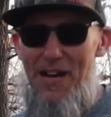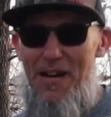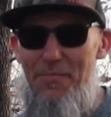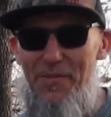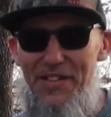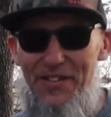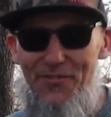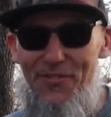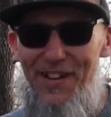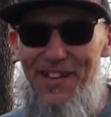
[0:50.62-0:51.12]
I'm
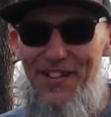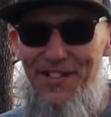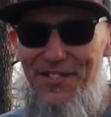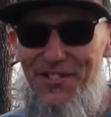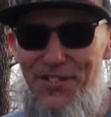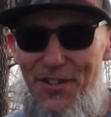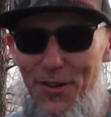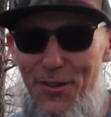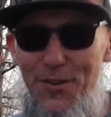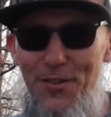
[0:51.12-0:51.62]
getting ready to
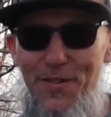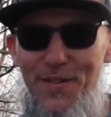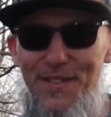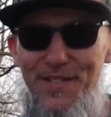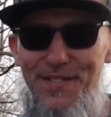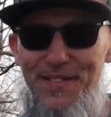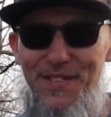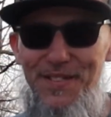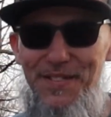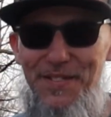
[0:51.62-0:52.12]
show you
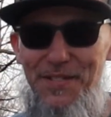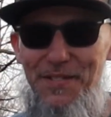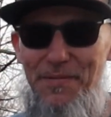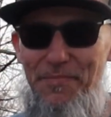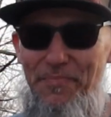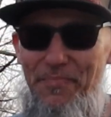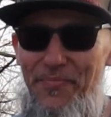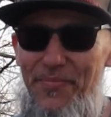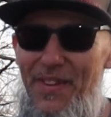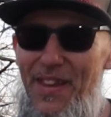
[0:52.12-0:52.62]
this
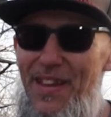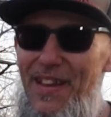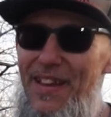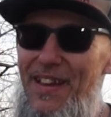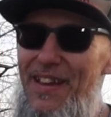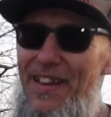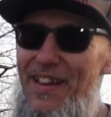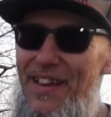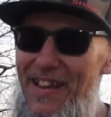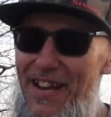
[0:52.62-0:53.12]
system,
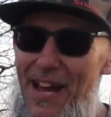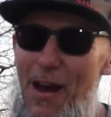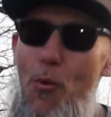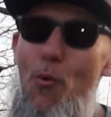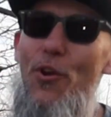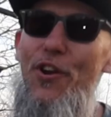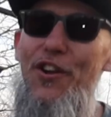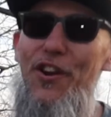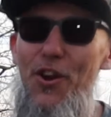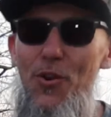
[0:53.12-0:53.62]
and I
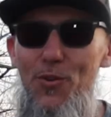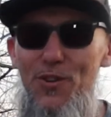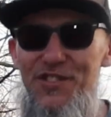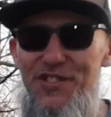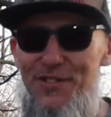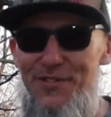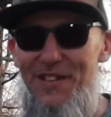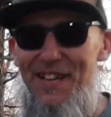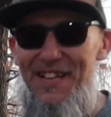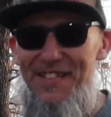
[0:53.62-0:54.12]
want to know what
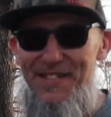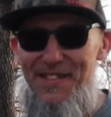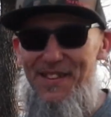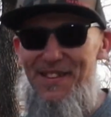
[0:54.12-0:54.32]
you guys